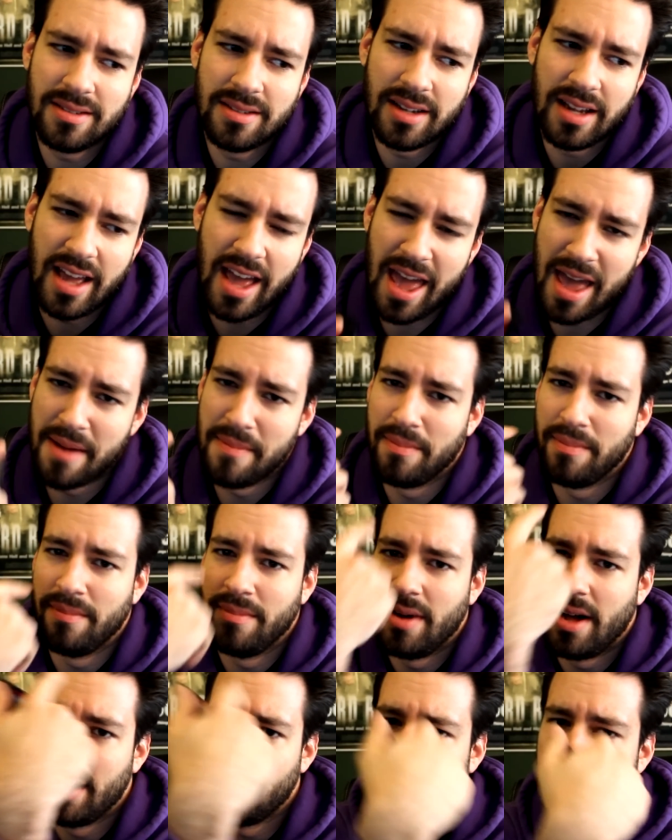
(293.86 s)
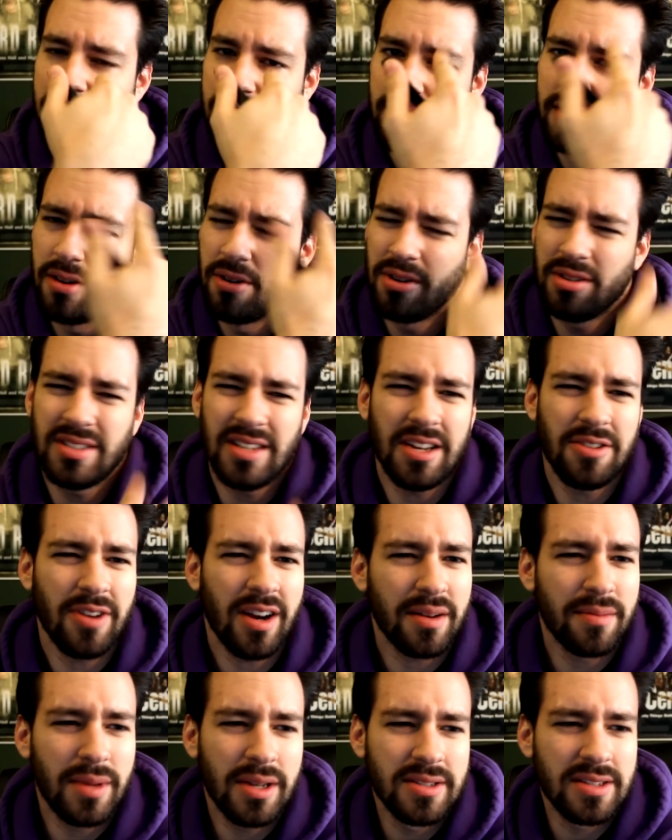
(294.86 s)
uh, M on his, or is that
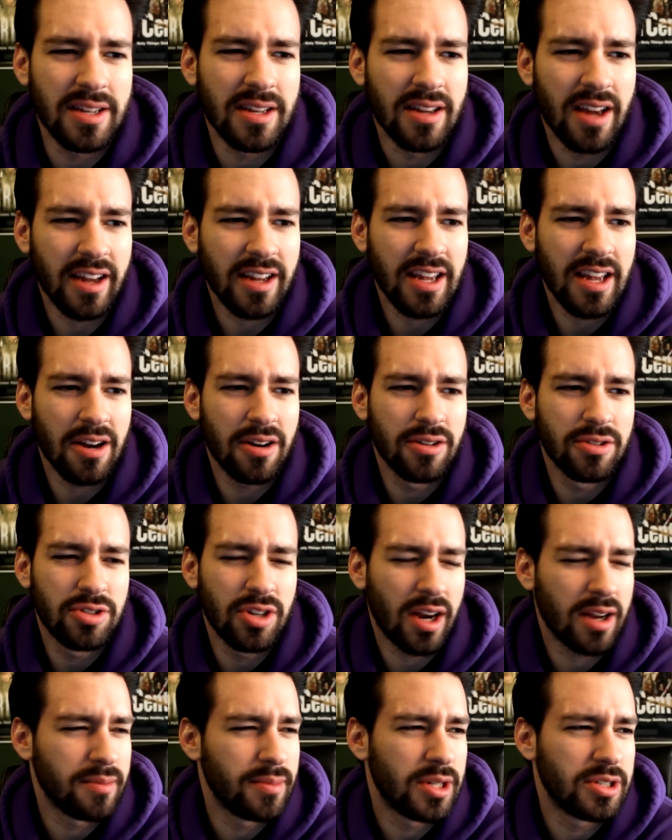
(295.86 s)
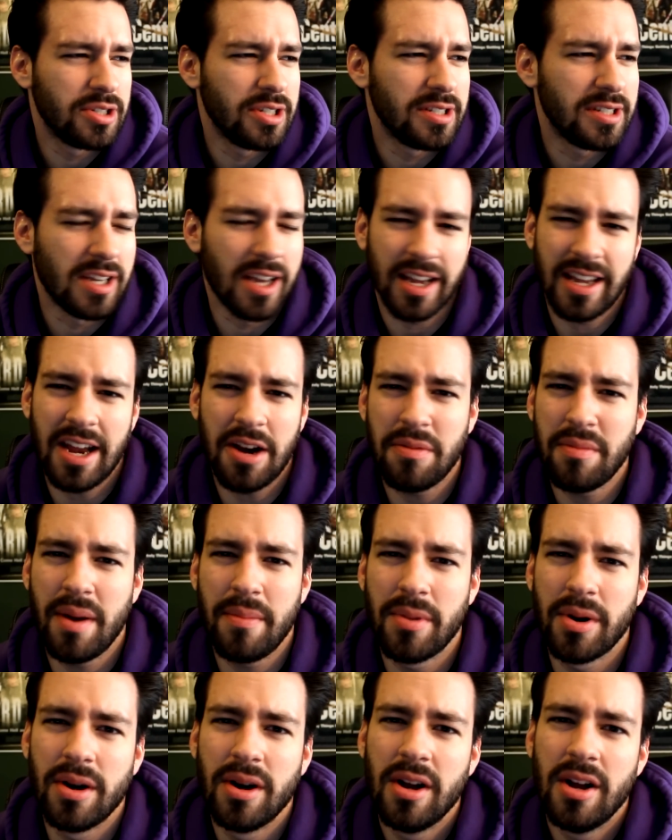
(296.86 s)
Dragon Ball Z? I can't, or Dragon Ball G T. I can't
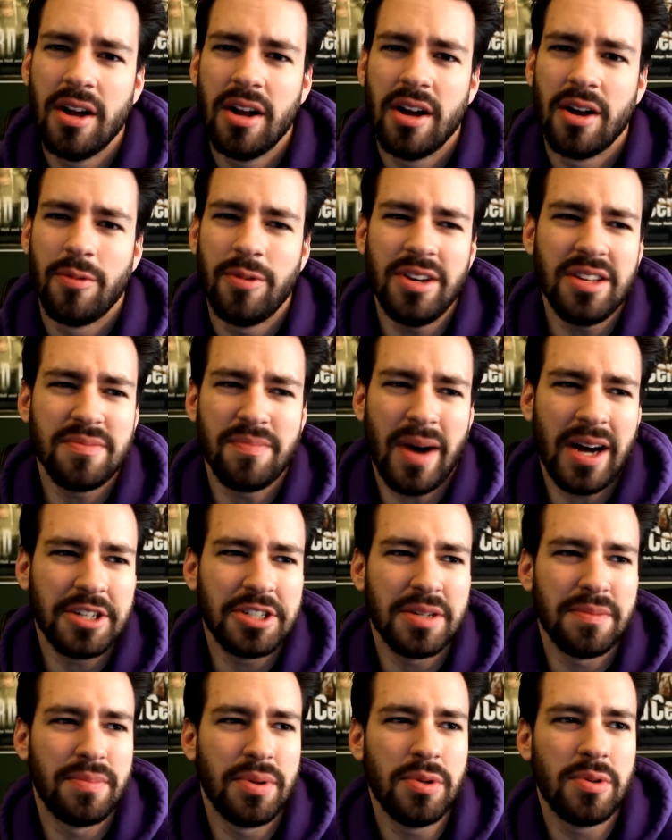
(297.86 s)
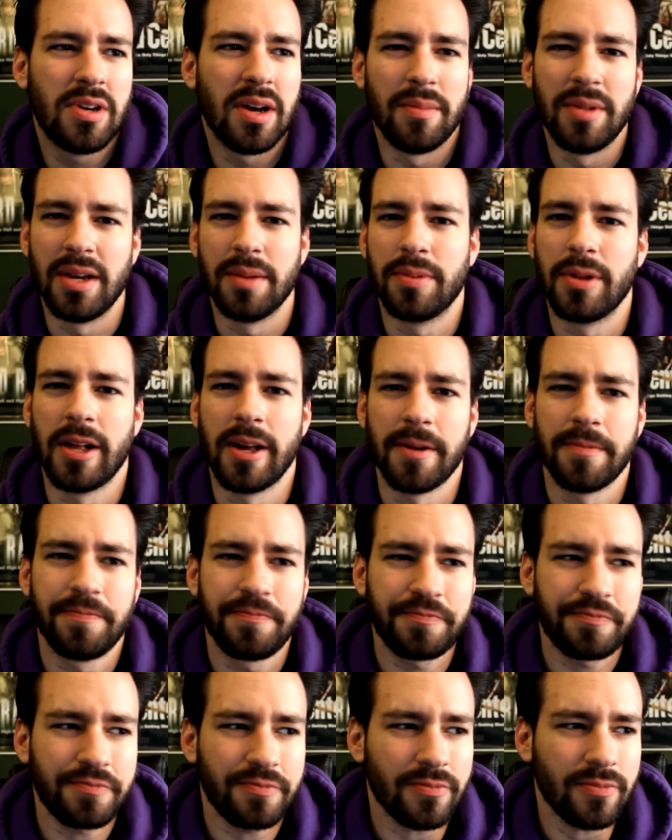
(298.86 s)
remember, when does Majin Buu come into play?
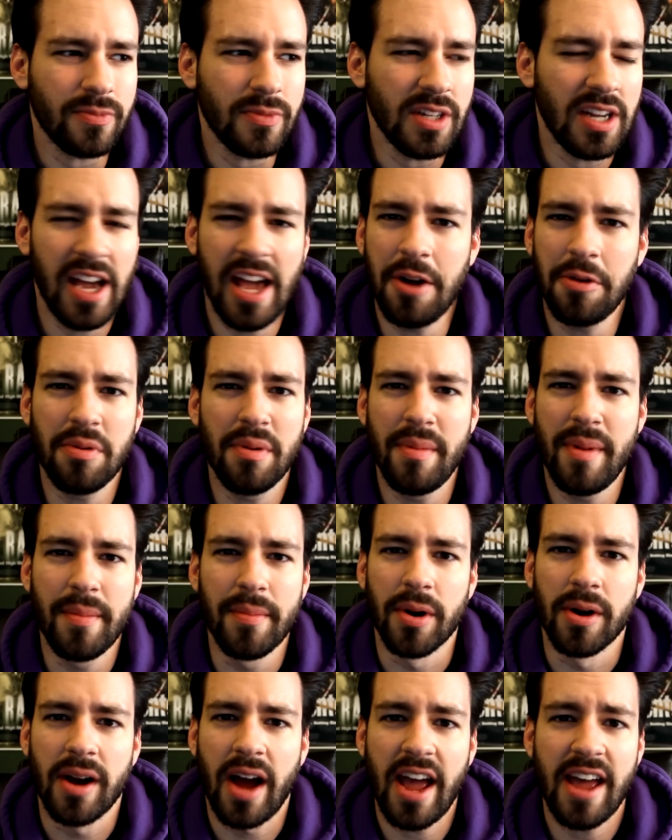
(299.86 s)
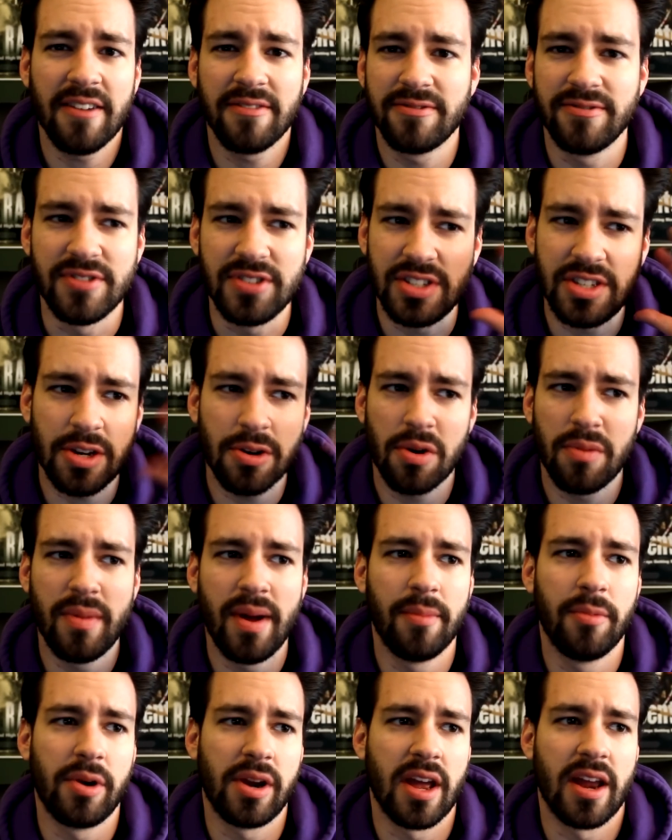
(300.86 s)
I don't remember. I have zero
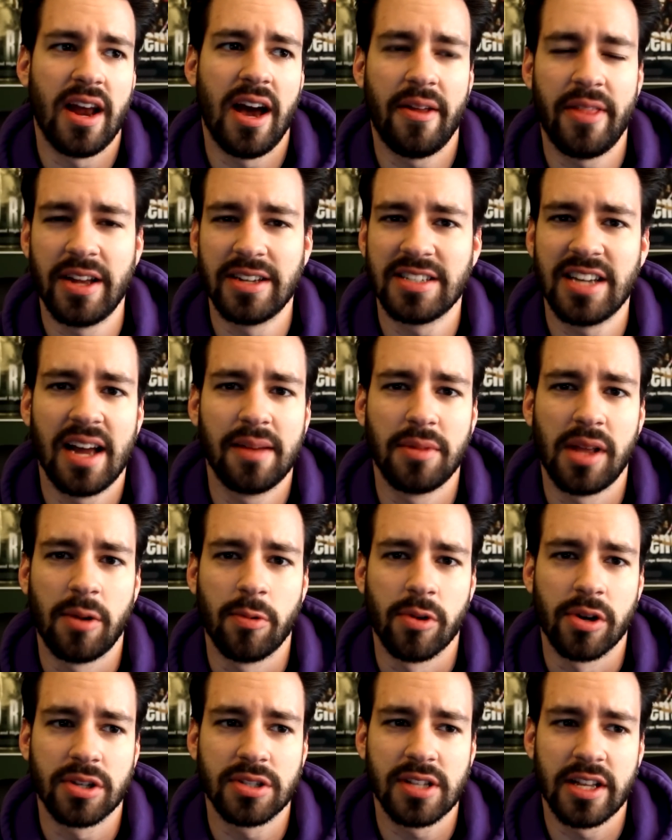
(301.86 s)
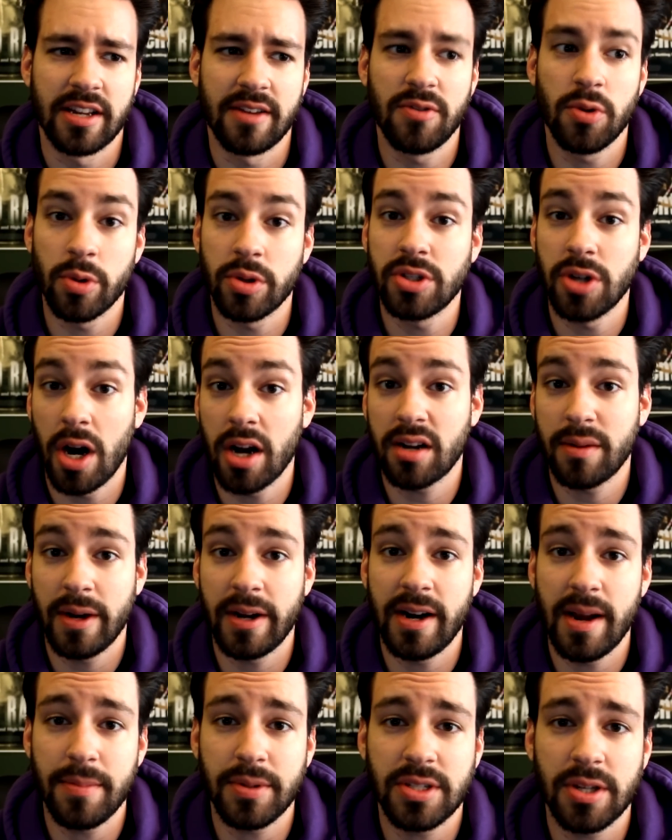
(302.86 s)
memory on how that timeline works. Like, if you were to talk
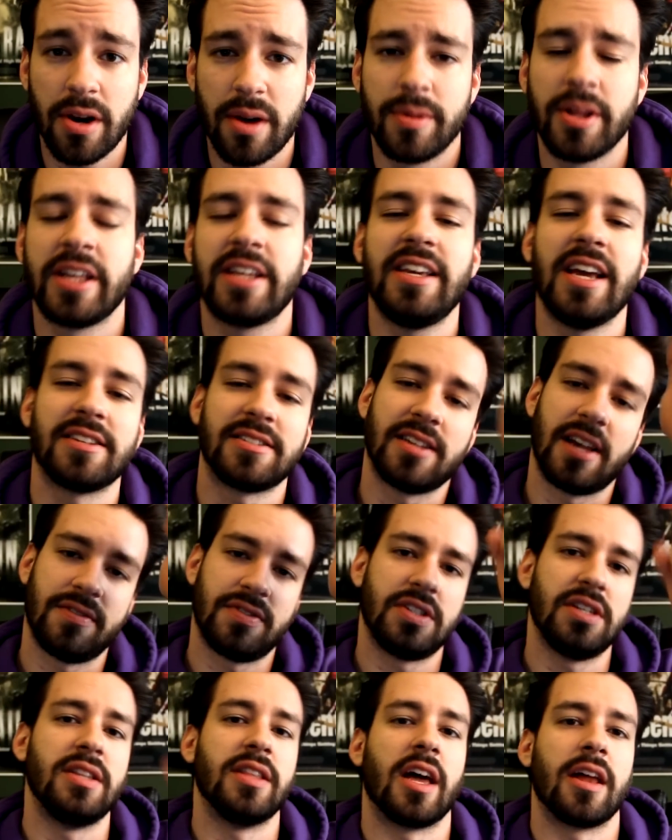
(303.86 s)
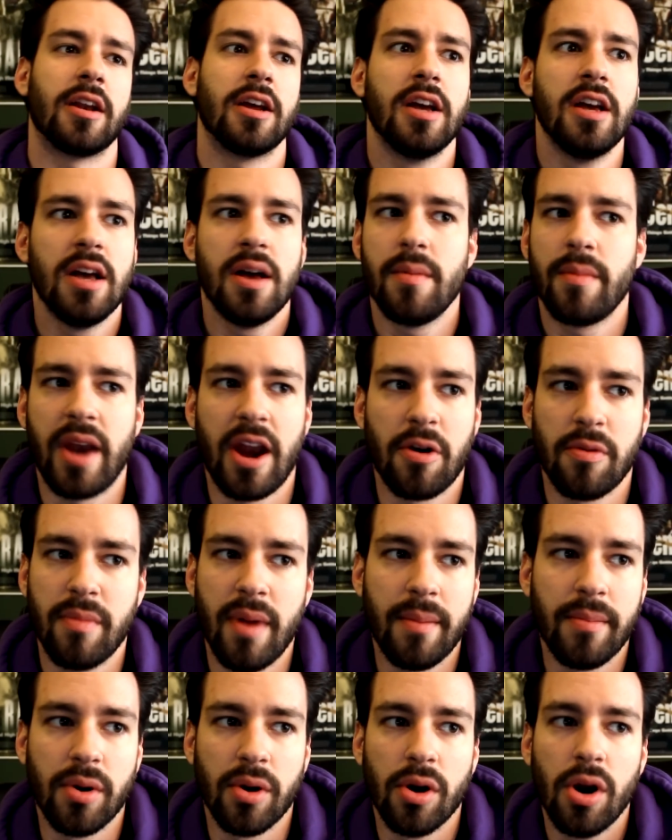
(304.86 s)
about an episode, I'd be like, yes, I've seen that. But I don't
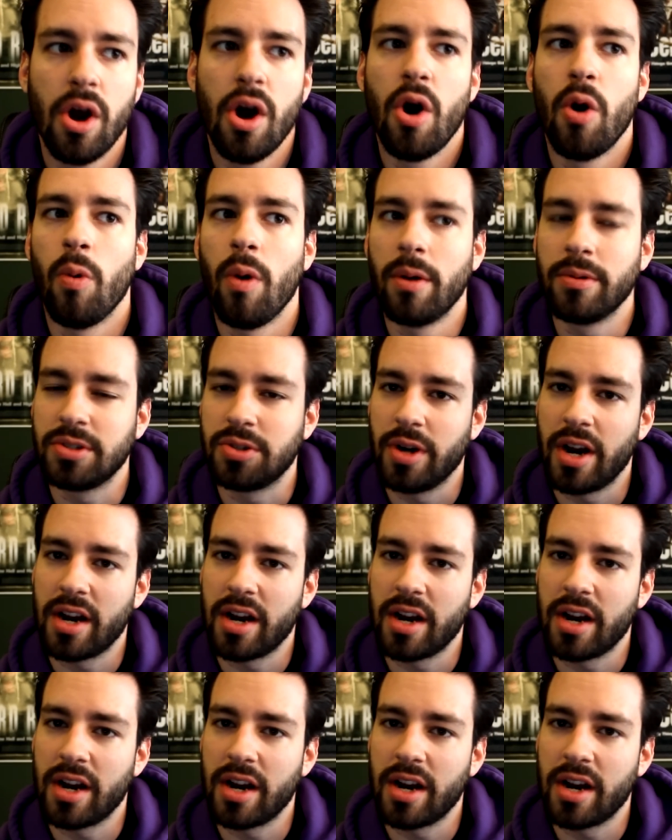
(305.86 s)
remember what was